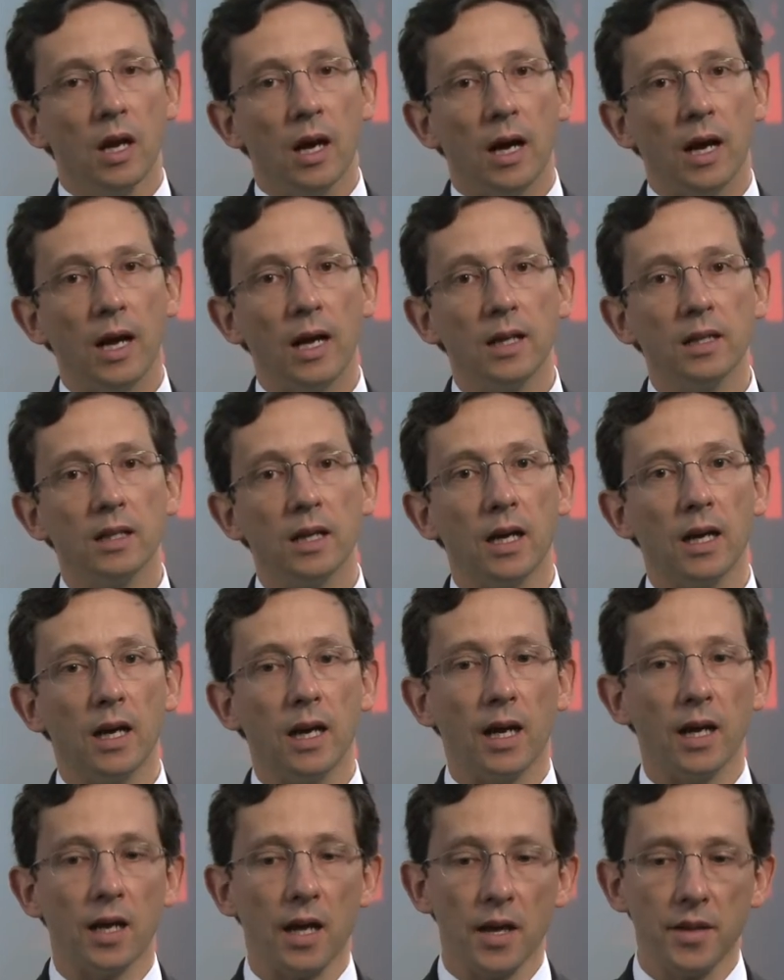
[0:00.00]
And
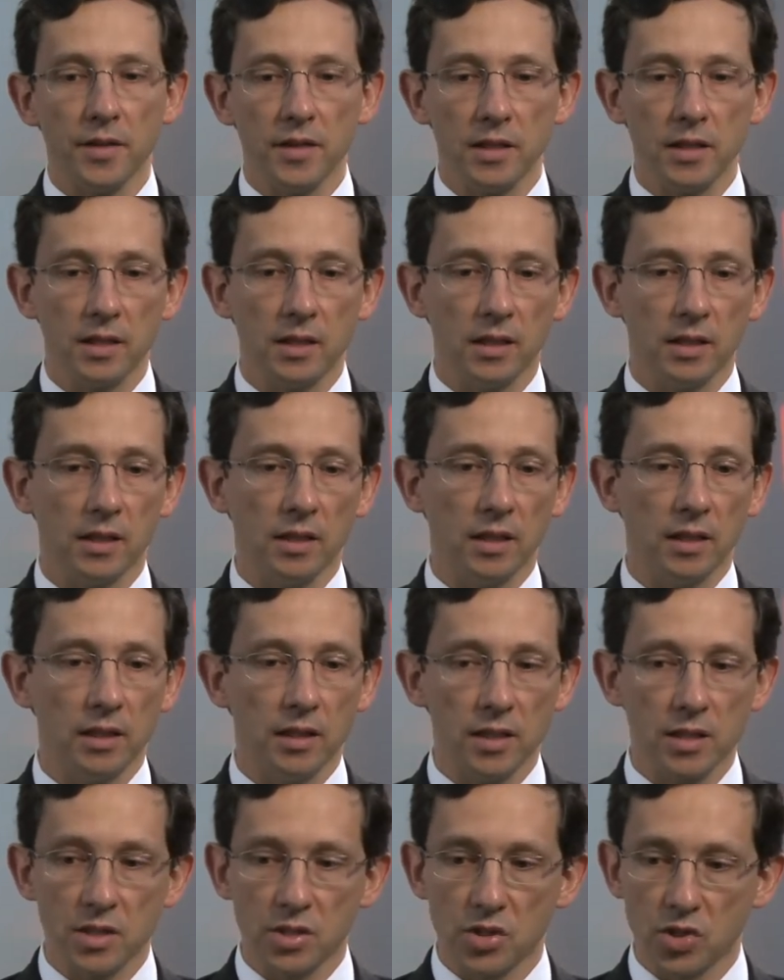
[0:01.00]
I think in
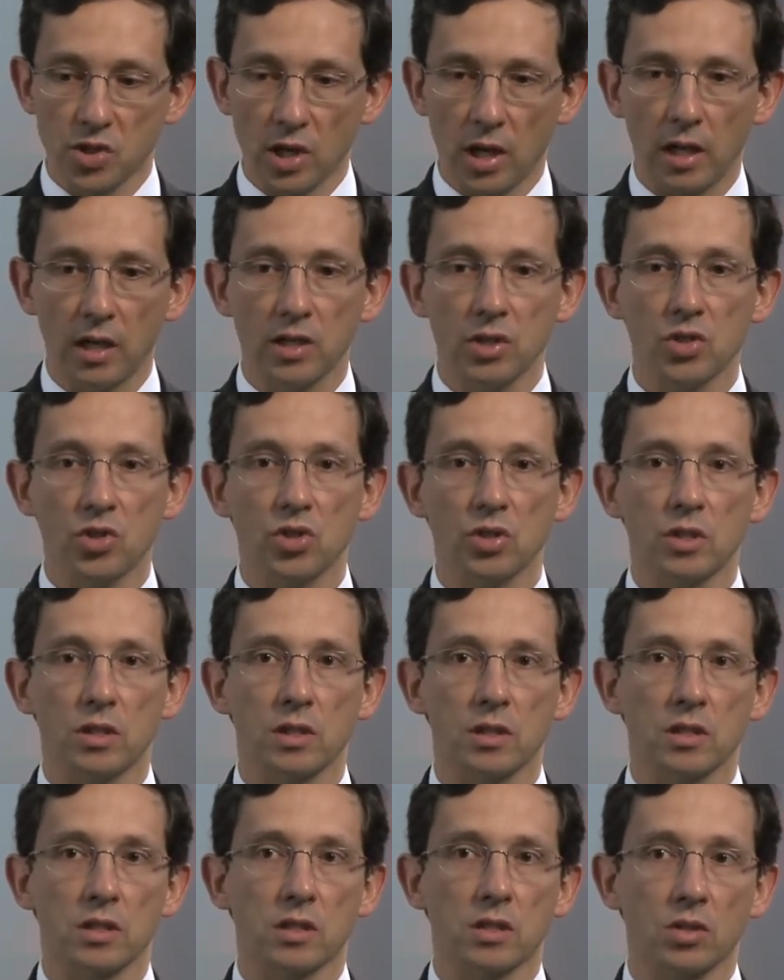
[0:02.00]
this challenge,
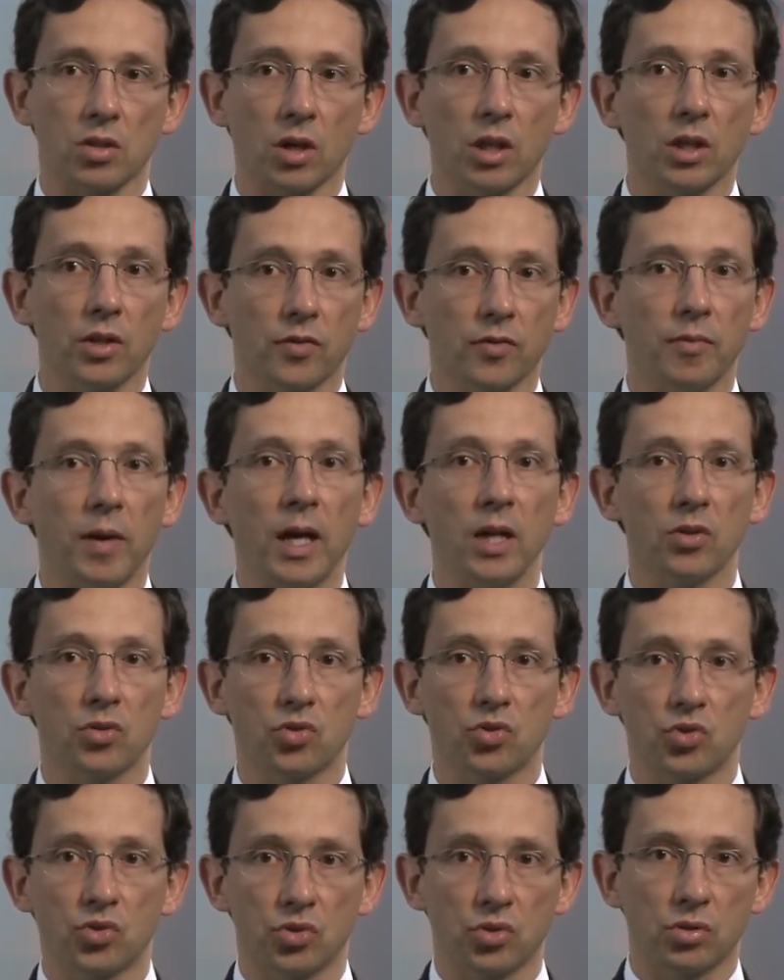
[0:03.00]
the study of value
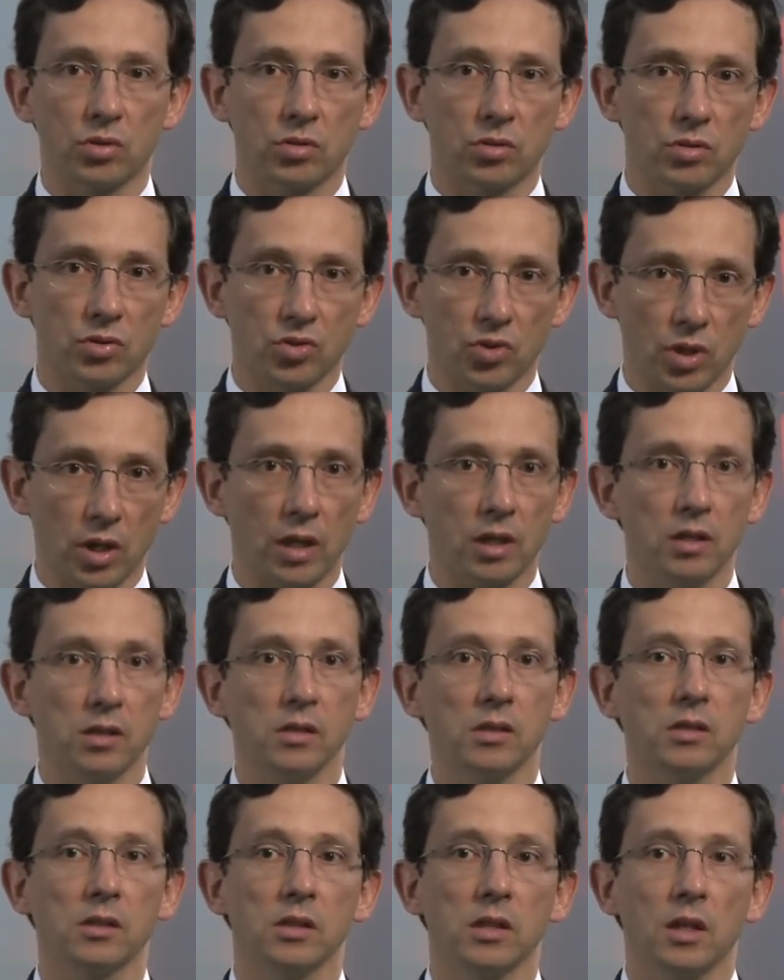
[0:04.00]

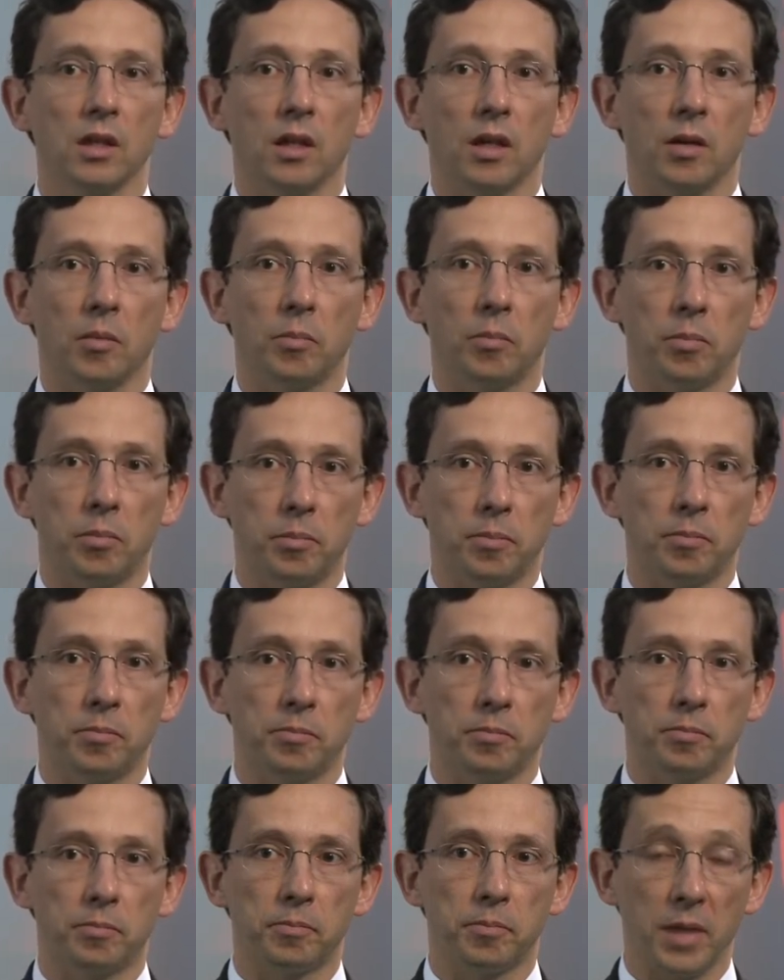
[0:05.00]
chains
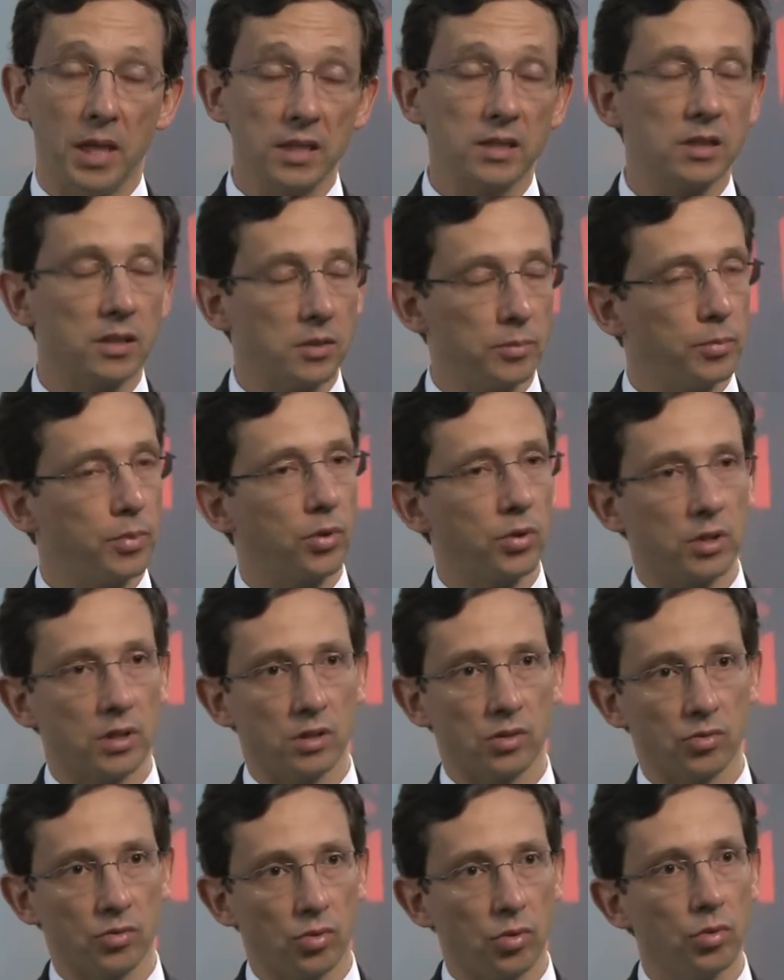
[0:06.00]
plays an
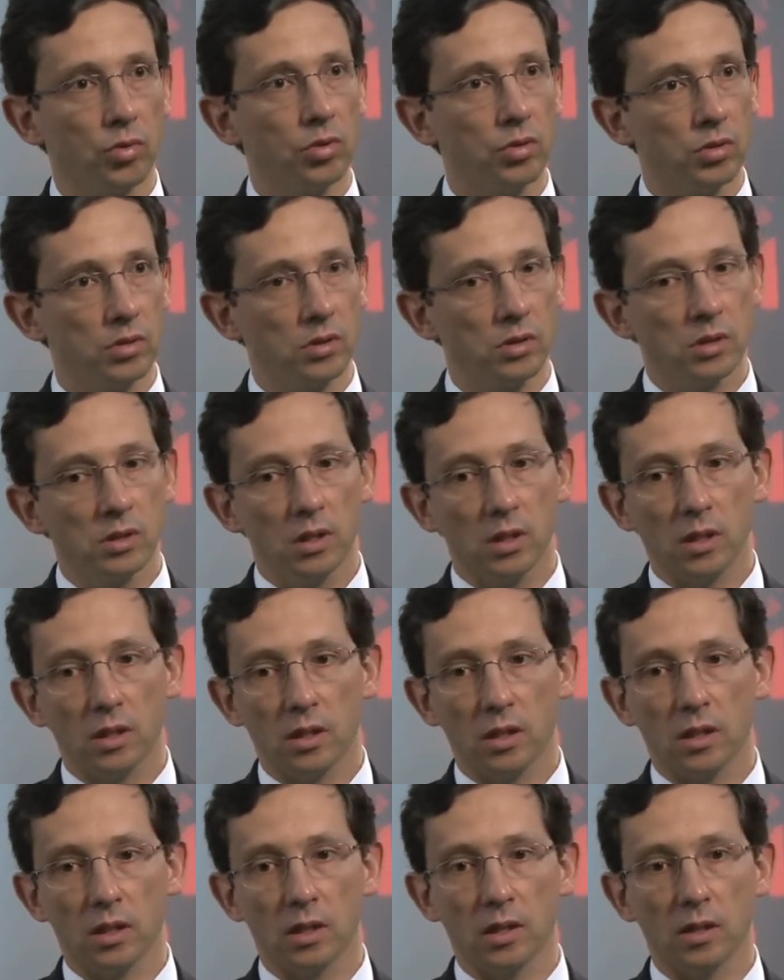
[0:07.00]
important role,
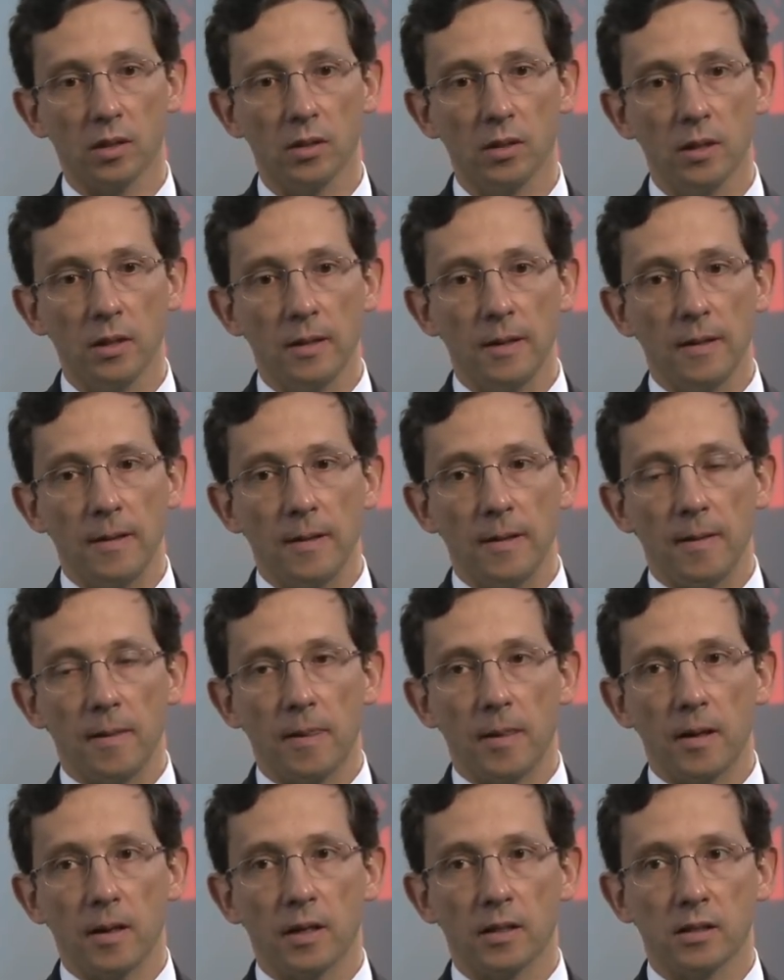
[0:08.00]
a
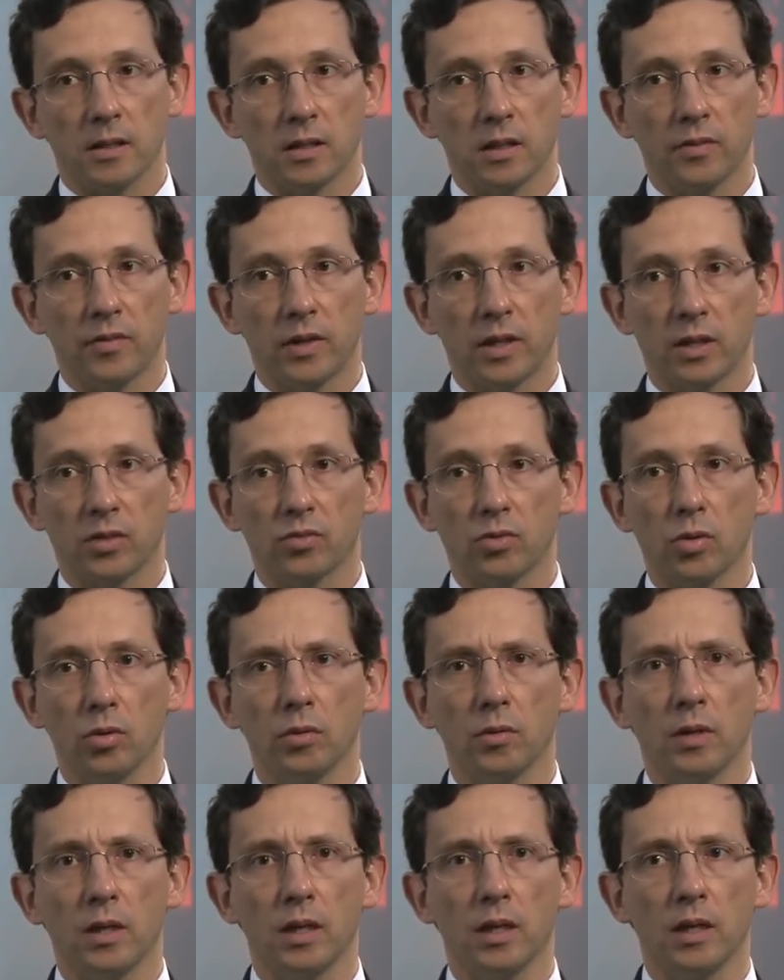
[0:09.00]
significant
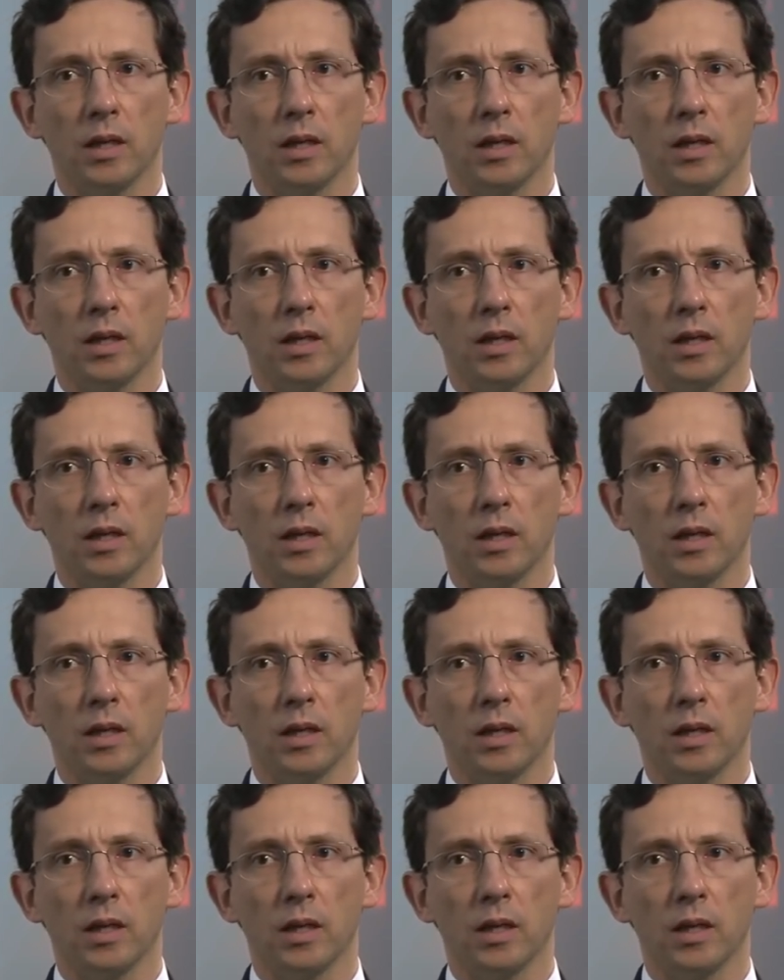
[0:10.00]
role.